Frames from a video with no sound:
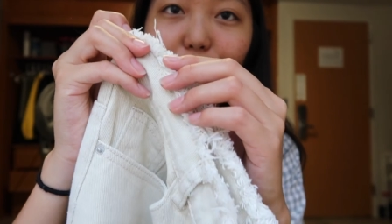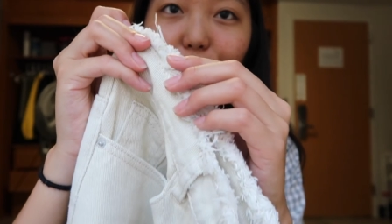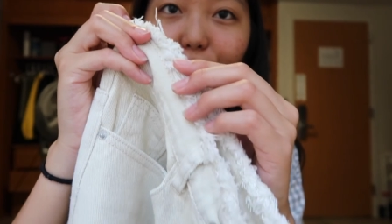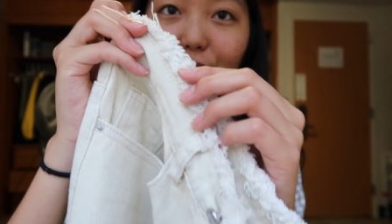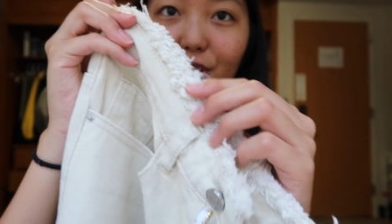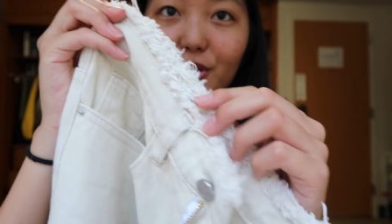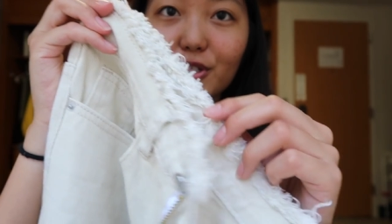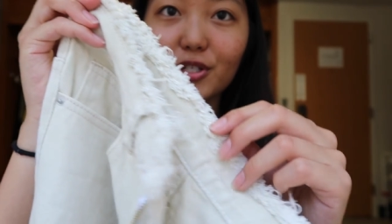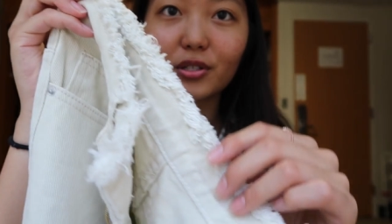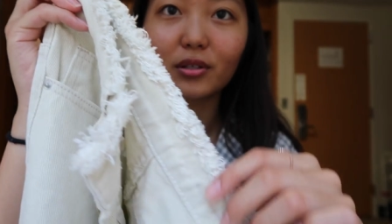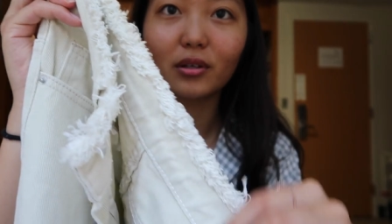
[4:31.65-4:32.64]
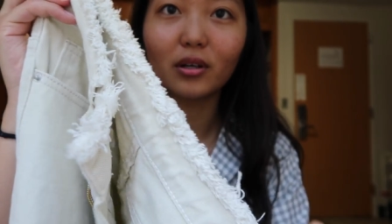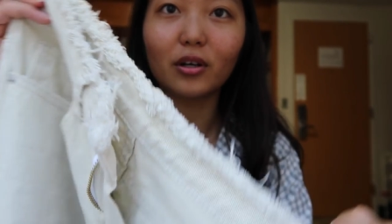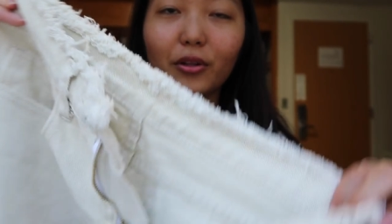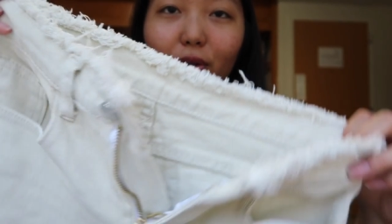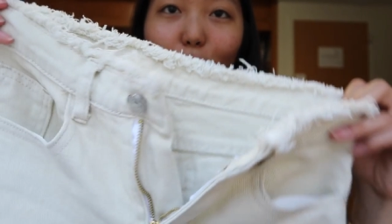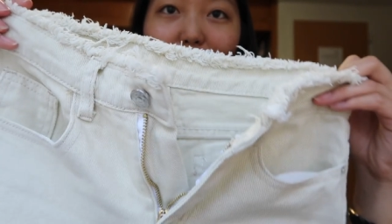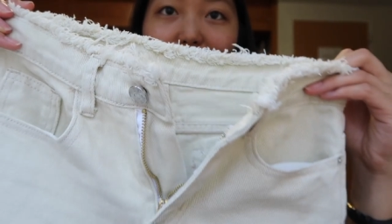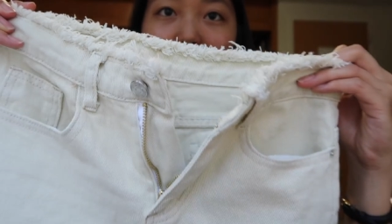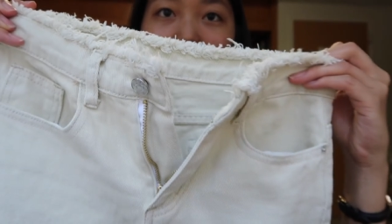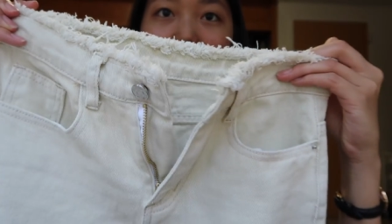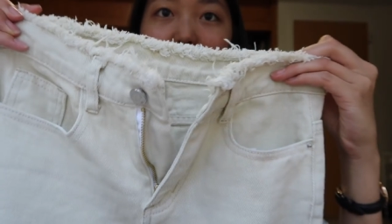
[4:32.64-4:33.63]
fringe on the
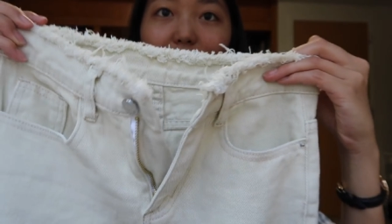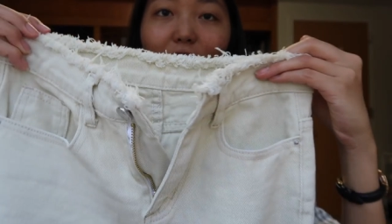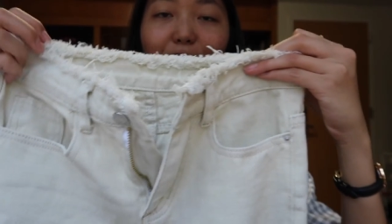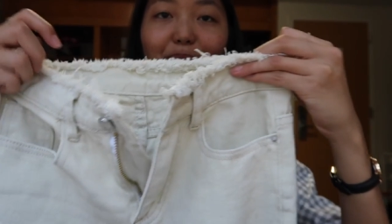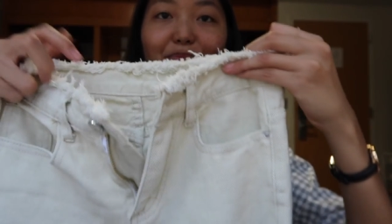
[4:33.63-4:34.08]
waist area